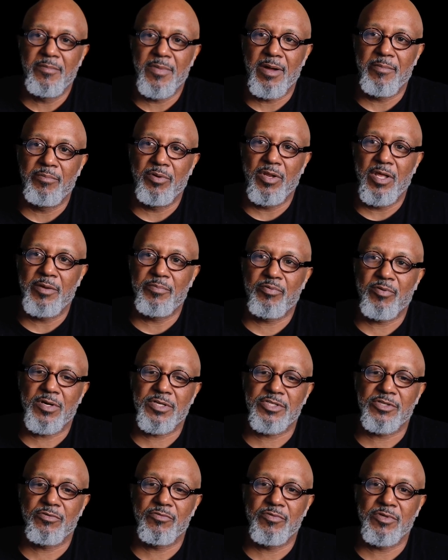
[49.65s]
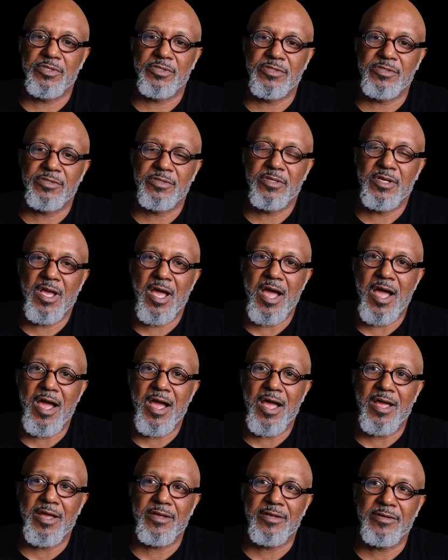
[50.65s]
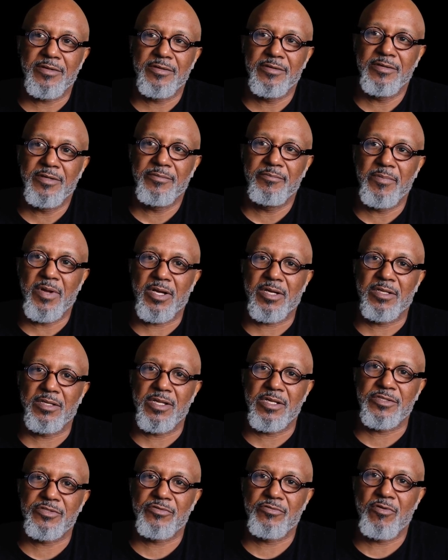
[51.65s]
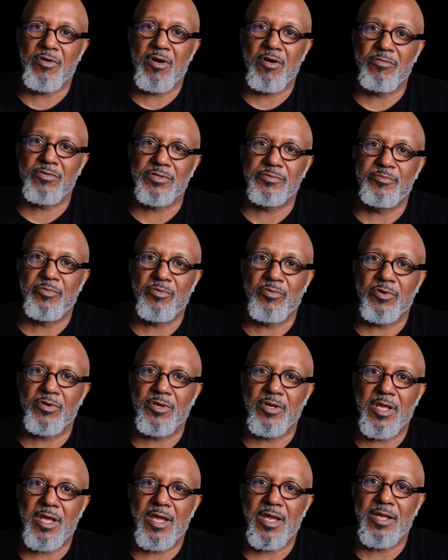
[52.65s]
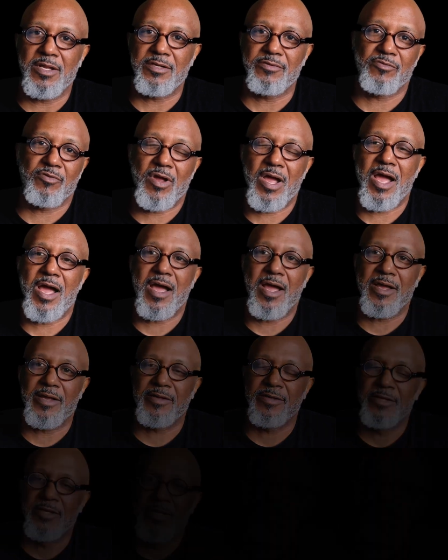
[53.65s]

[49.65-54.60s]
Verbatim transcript: my blood pressure was high, my cholesterol was borderline or high.